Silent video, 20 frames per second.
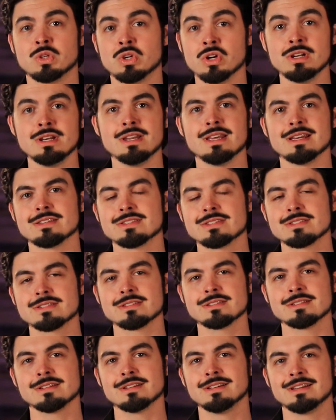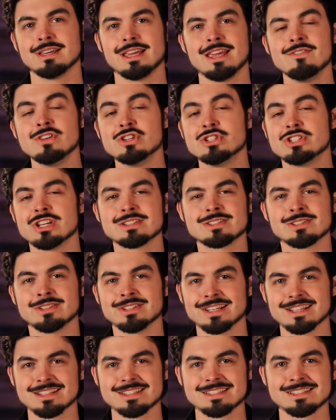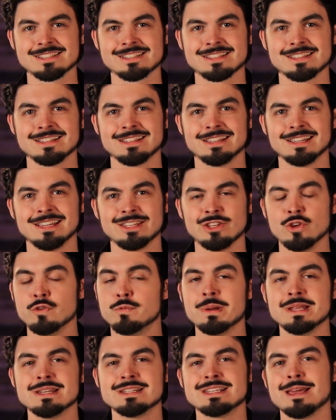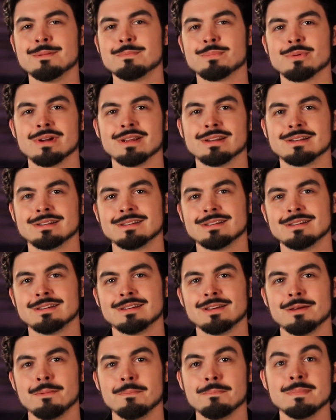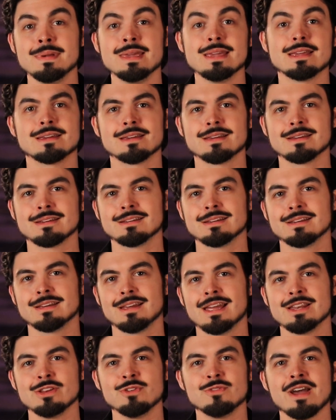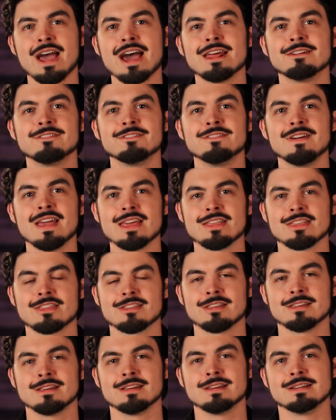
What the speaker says: goodness, even gentleness. You've been temperate, meek, and you've had faith.